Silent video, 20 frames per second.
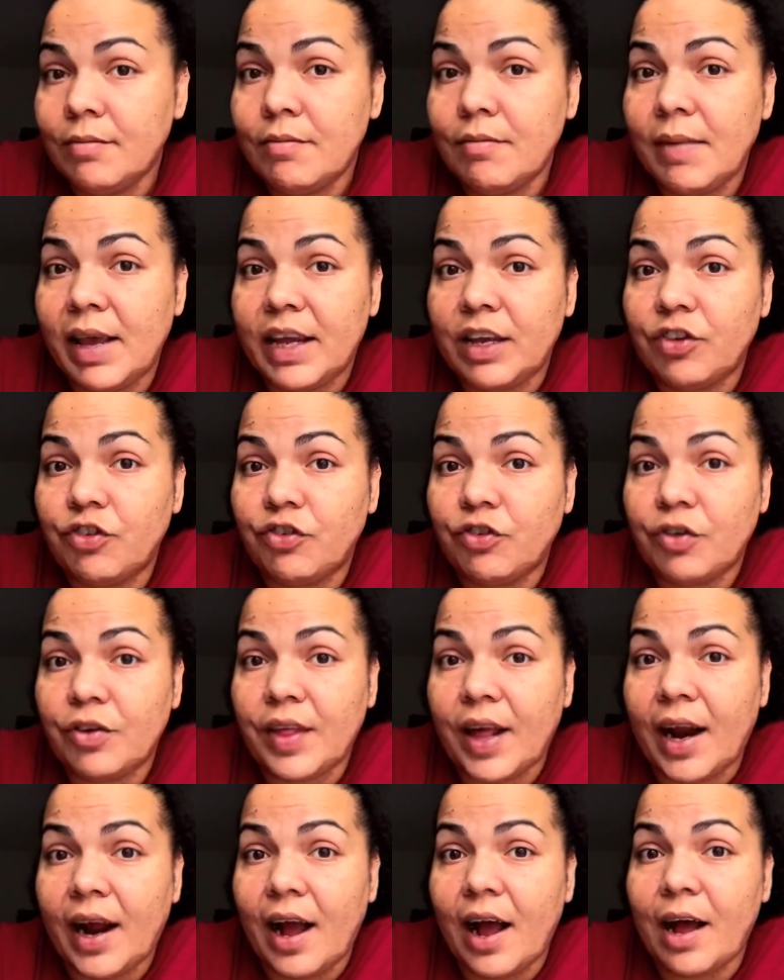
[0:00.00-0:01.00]
making sure
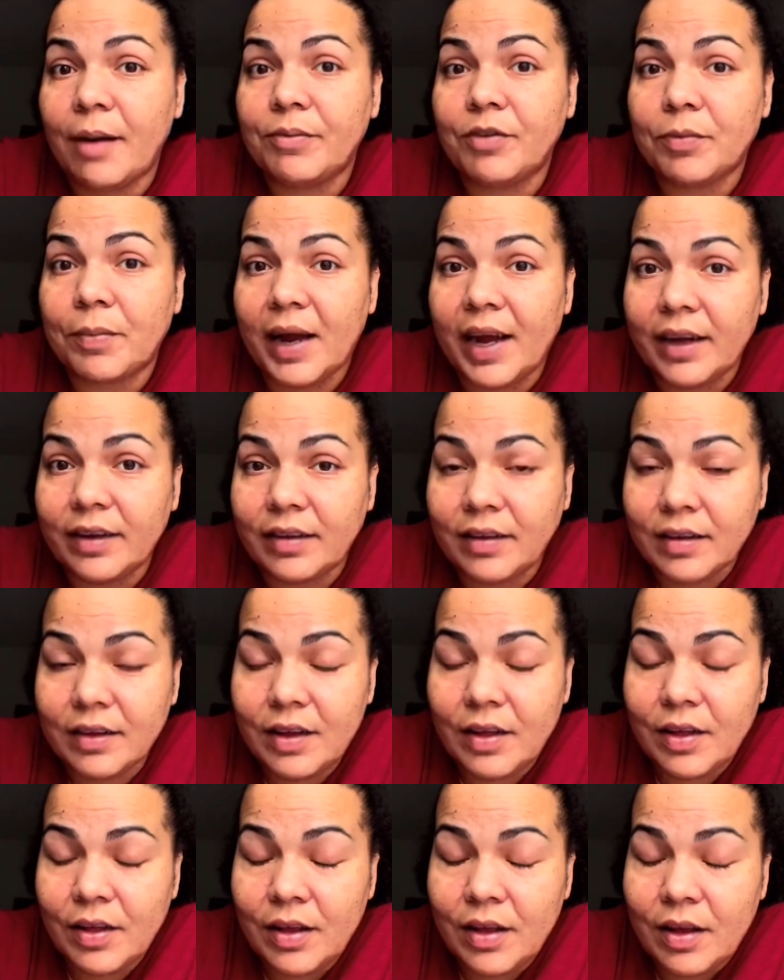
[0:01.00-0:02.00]
that I optimize
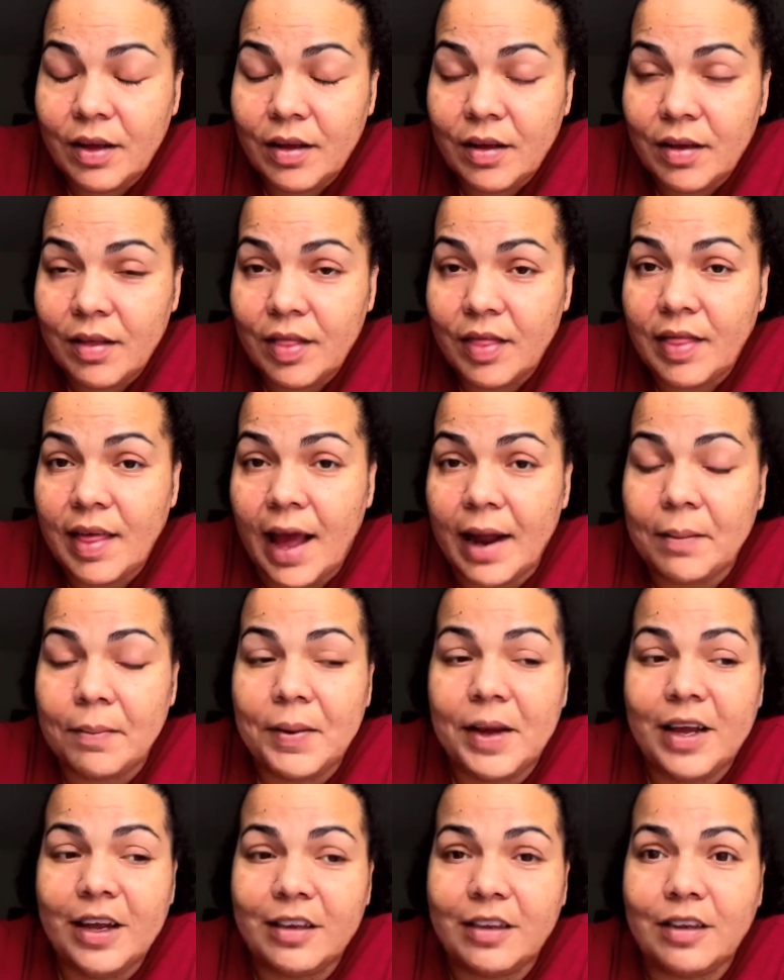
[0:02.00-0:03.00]
that
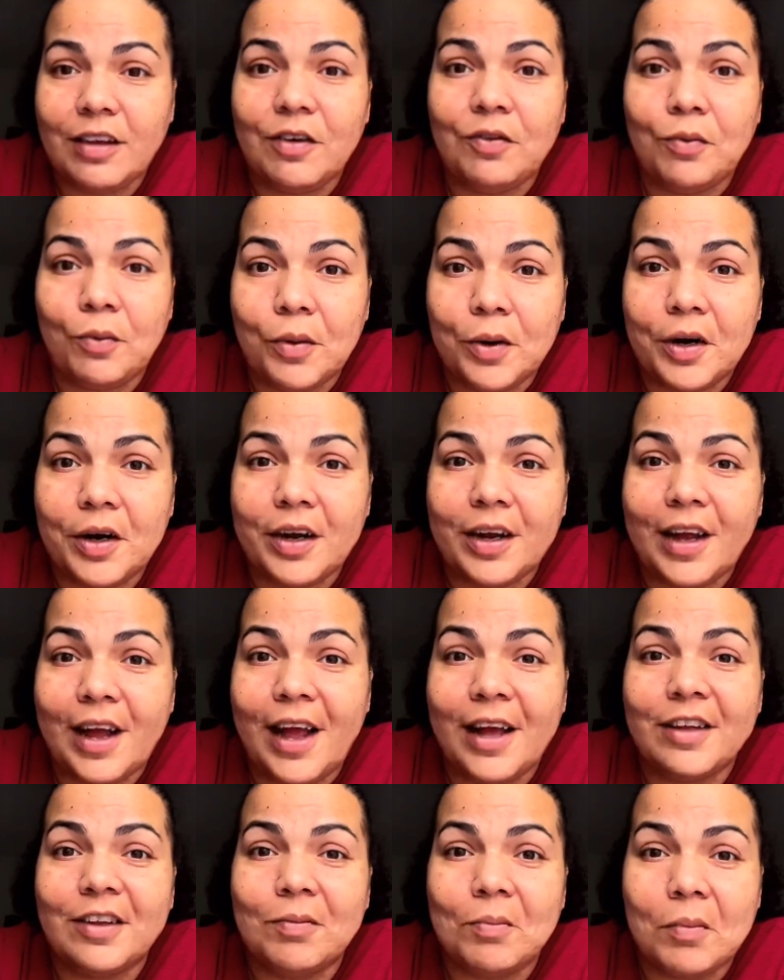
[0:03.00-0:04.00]
piece of work
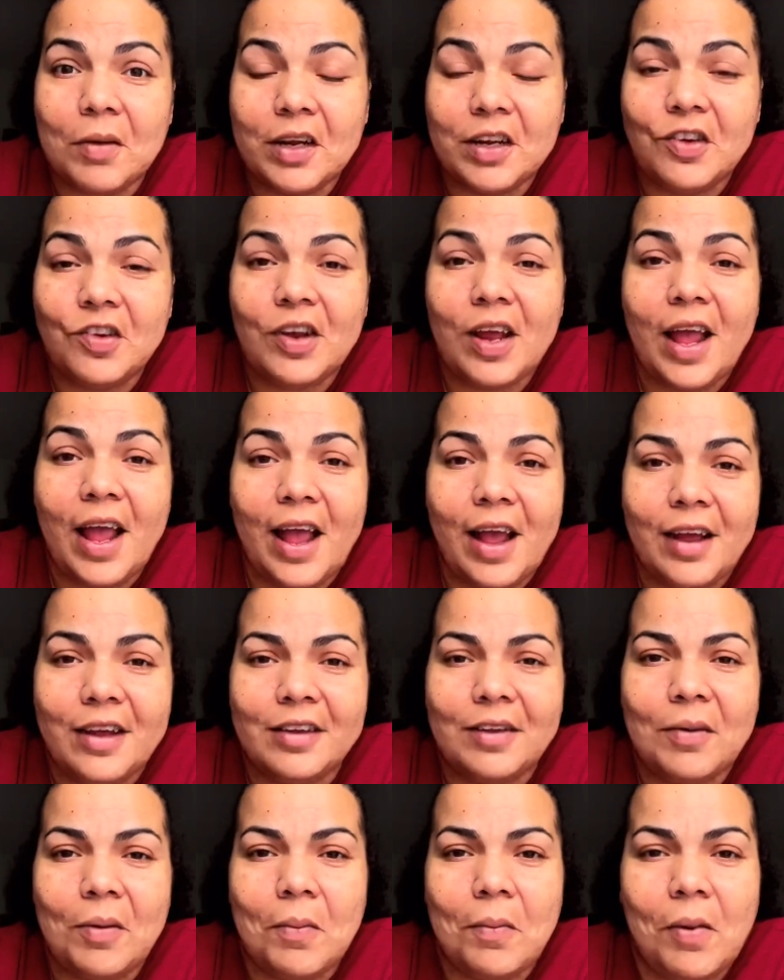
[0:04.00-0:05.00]
as much
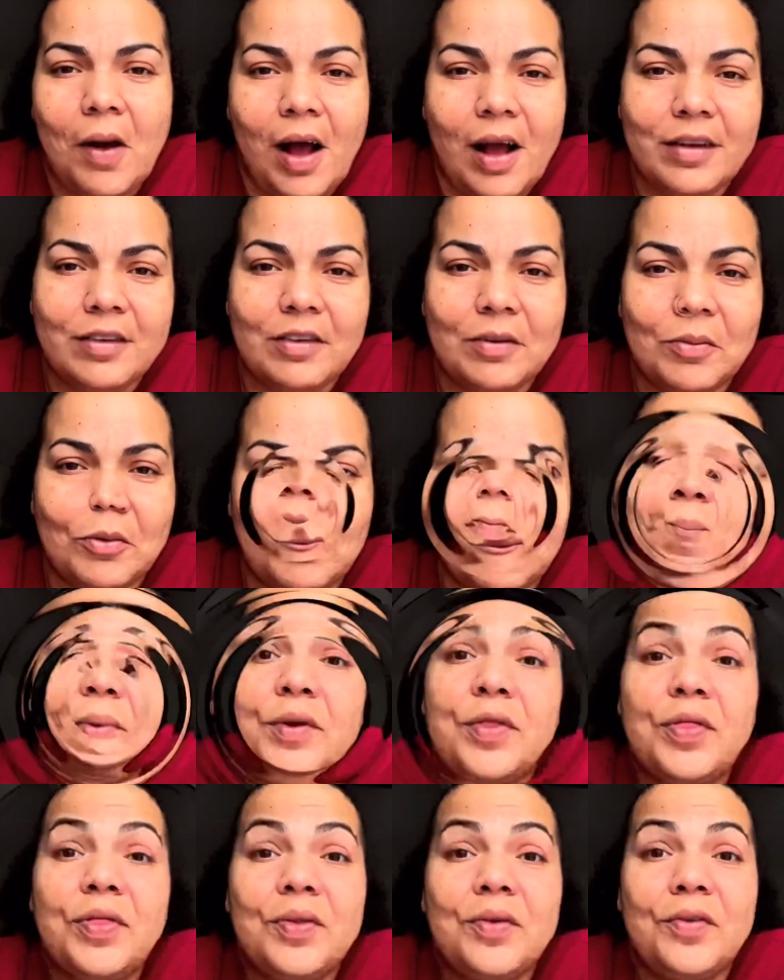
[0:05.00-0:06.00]
as possible. Number
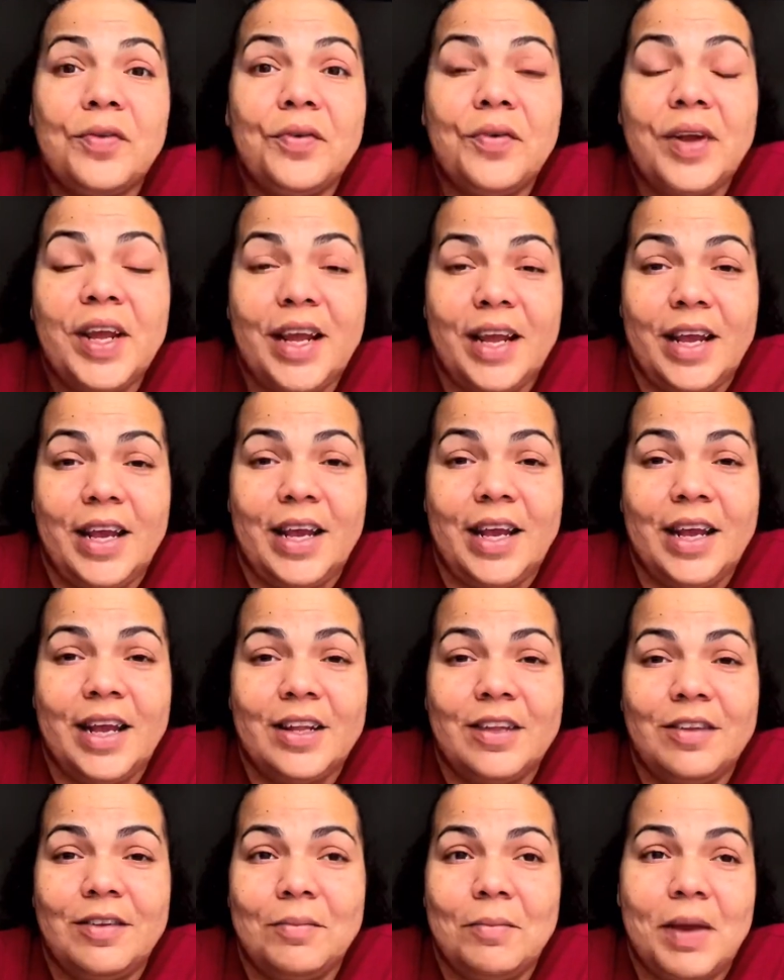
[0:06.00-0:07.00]
so three,
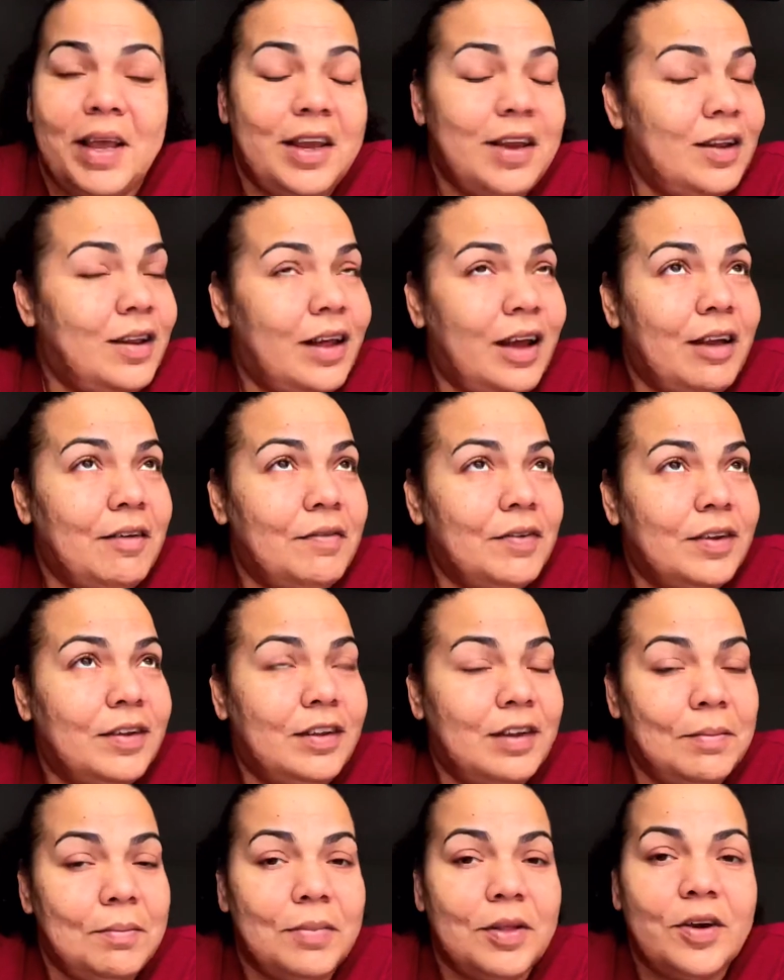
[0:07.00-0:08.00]
to make your life
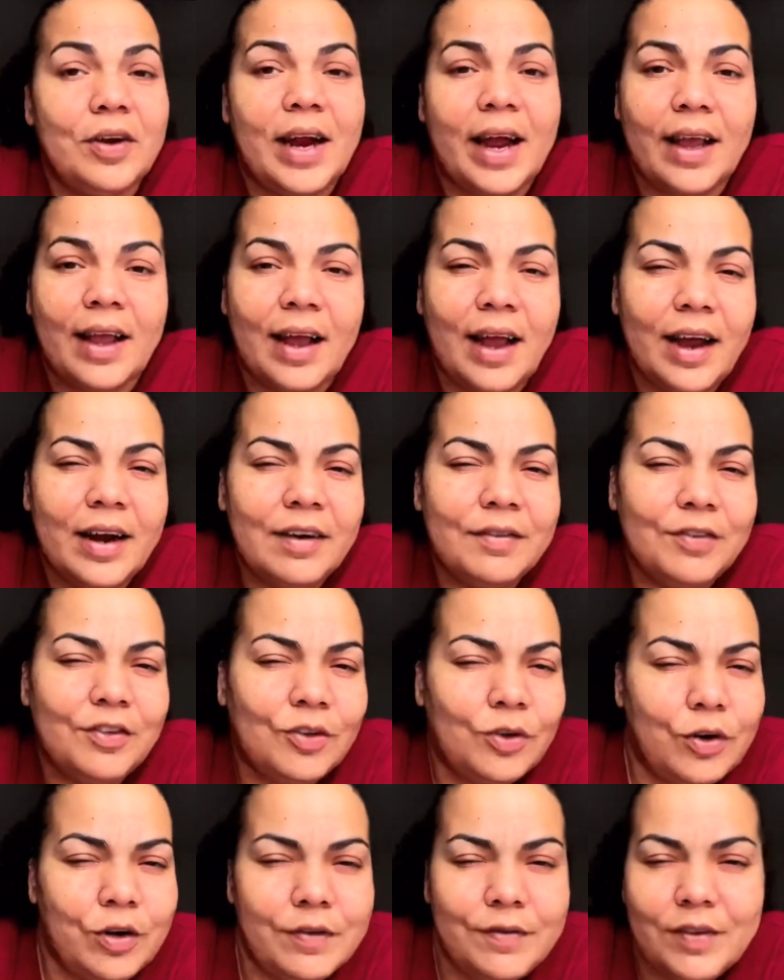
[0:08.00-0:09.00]
simpler, I kind of
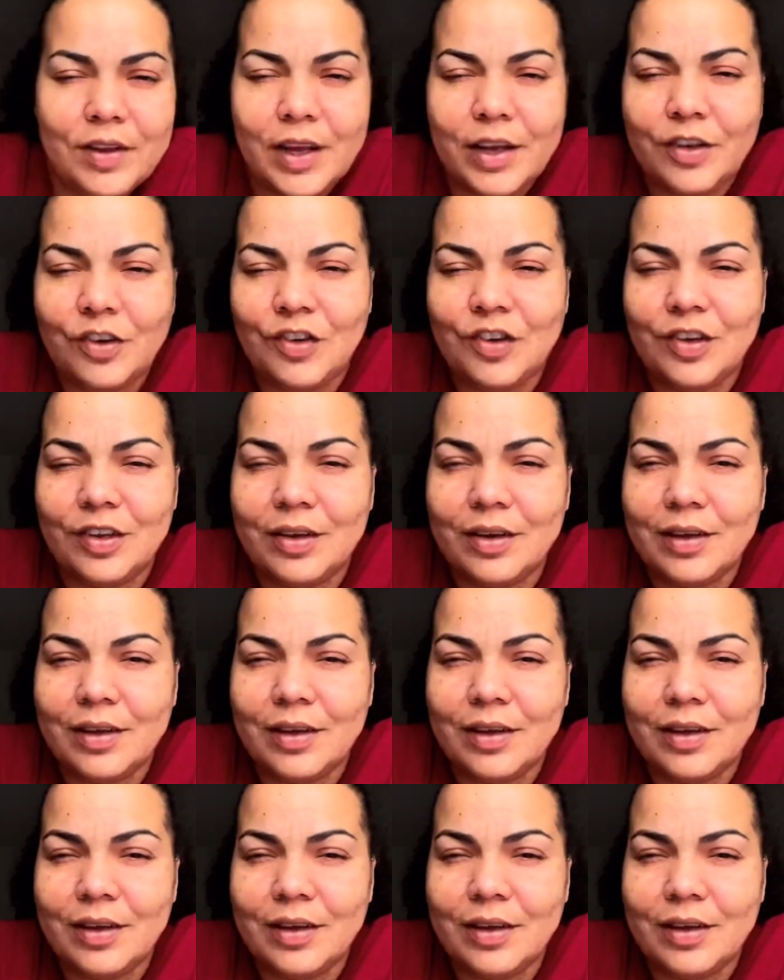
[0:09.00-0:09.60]
sort of touched,